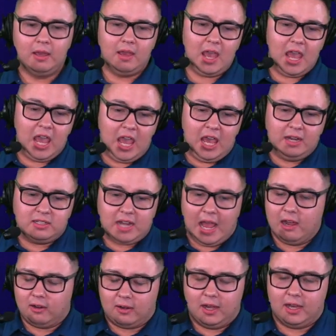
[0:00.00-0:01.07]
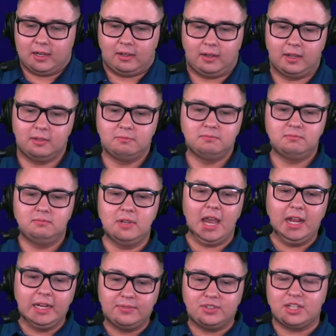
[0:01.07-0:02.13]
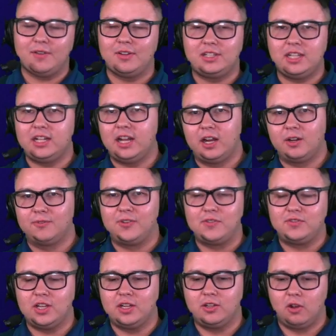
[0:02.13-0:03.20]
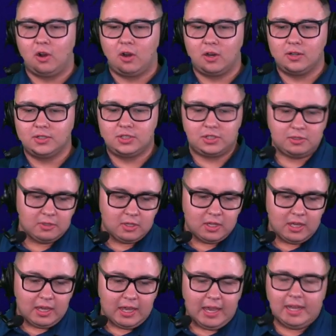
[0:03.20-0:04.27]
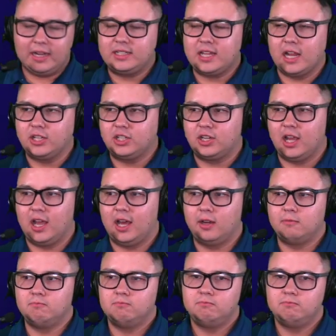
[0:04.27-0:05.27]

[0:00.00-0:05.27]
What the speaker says: And Tyler Huntley, 9 of 17, 115 yards, and a touchdown.